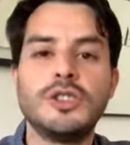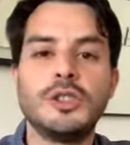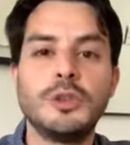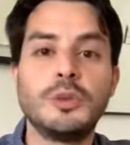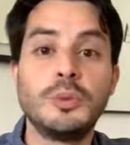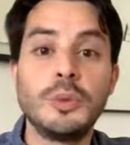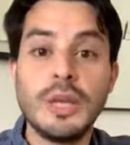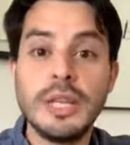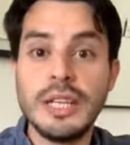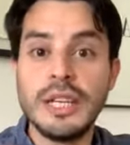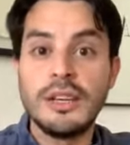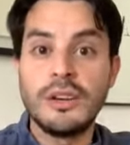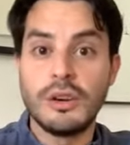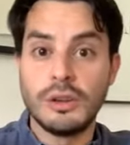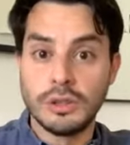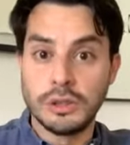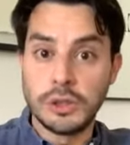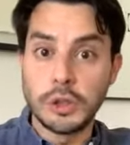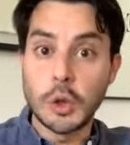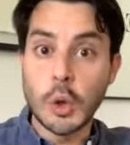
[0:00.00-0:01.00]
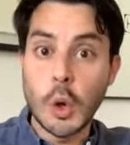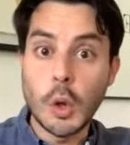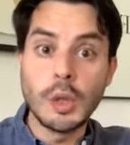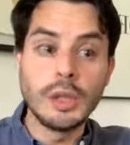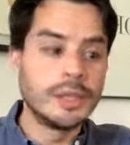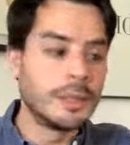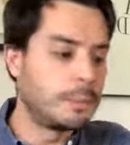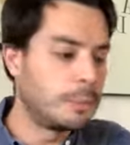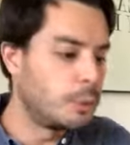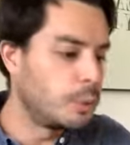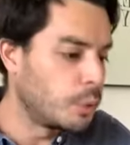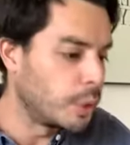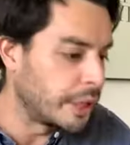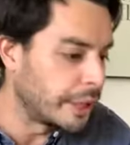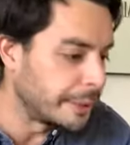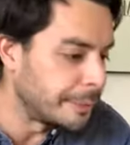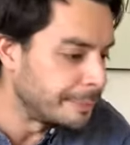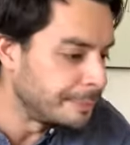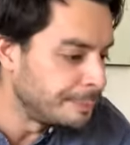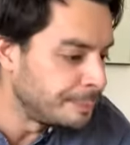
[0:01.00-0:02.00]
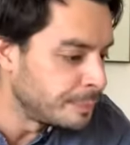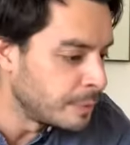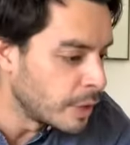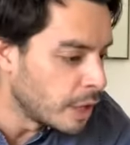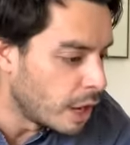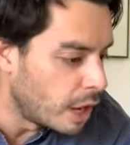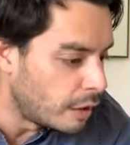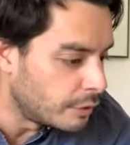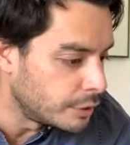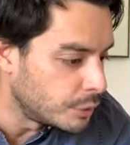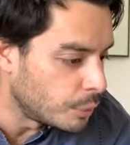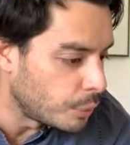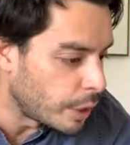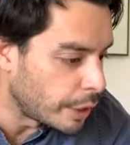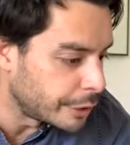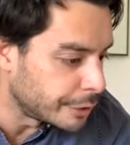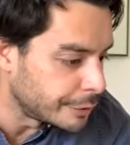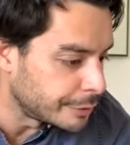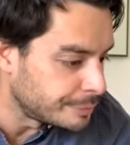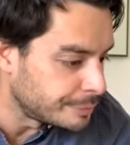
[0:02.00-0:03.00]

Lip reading: to really control the pouring of the water.